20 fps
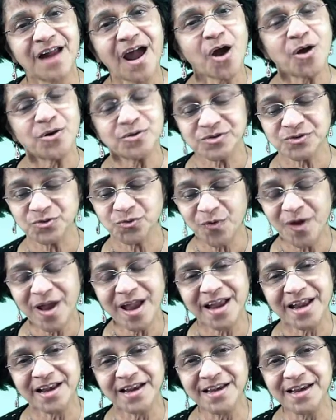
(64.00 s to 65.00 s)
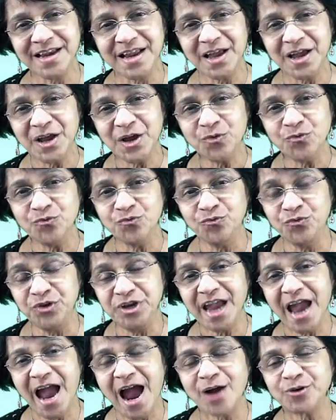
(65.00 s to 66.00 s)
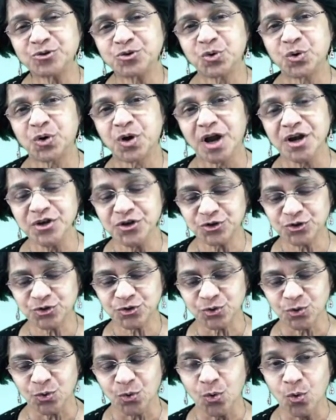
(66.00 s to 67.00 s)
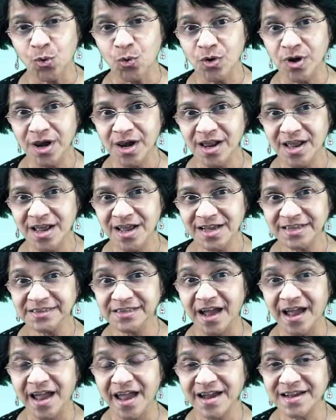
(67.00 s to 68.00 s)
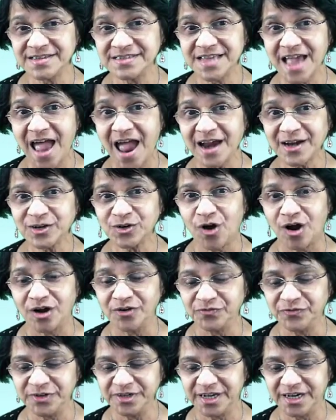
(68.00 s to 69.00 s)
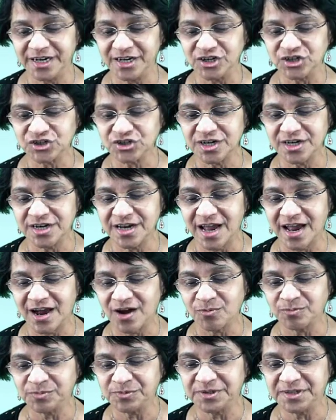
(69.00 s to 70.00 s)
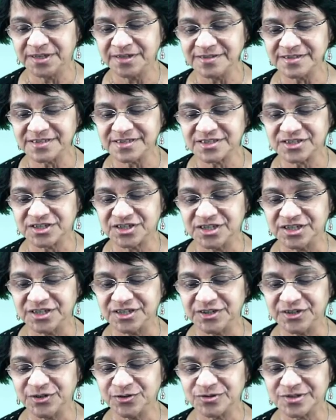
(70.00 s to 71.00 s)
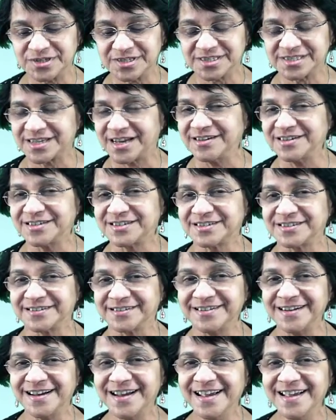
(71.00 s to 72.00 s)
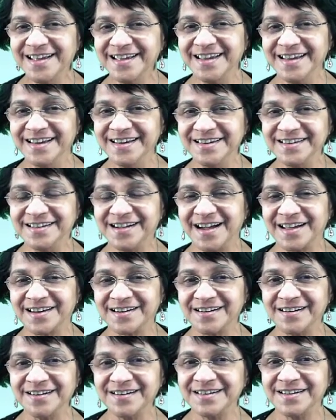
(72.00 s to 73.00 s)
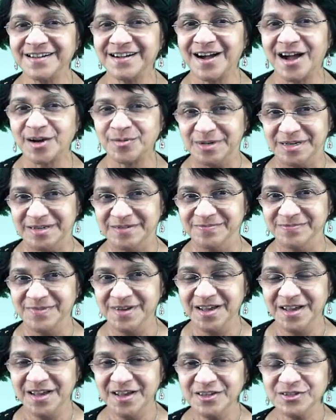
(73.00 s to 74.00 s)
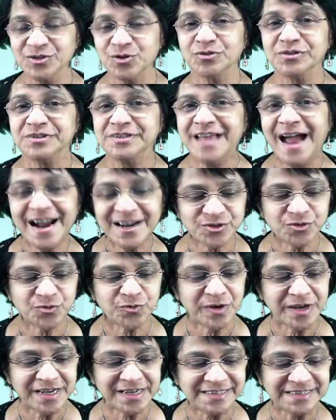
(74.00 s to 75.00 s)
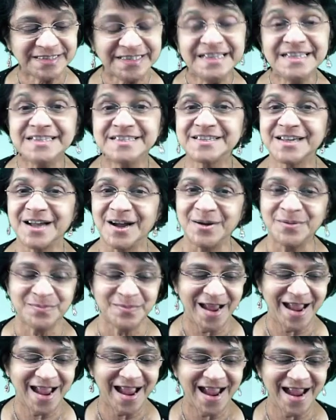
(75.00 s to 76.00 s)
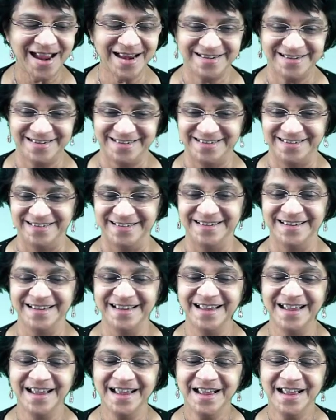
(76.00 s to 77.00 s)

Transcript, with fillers: routes when we have to control the exact configuration of the stereocenter in chiral carbon. So that's where these come handy.